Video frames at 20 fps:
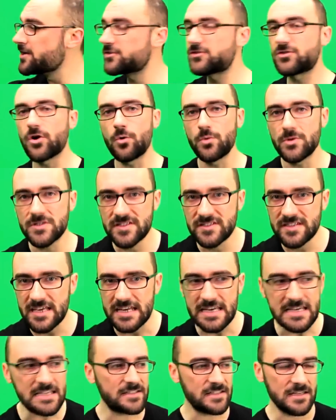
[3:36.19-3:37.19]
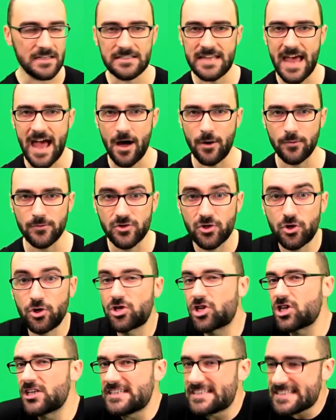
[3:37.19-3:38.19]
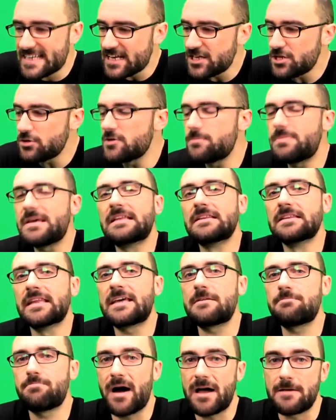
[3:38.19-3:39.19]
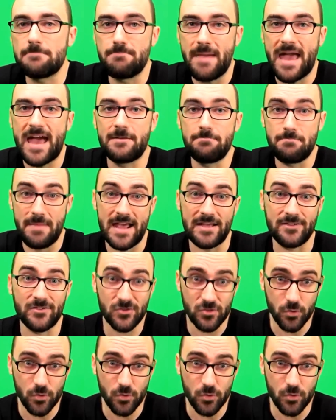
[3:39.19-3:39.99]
so cities and towns could continue to be lit by man-made